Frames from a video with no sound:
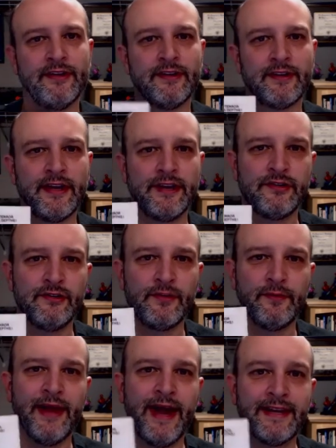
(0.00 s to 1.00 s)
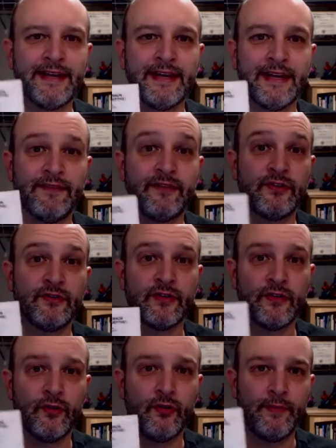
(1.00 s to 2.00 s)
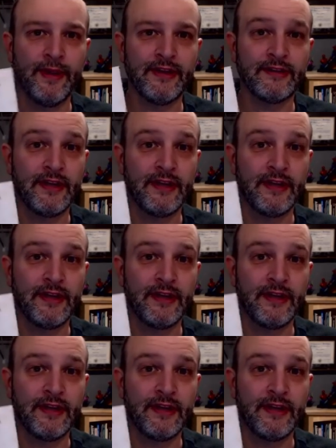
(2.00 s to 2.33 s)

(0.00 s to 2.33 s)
can do to black ink if you're doing the whole page. Now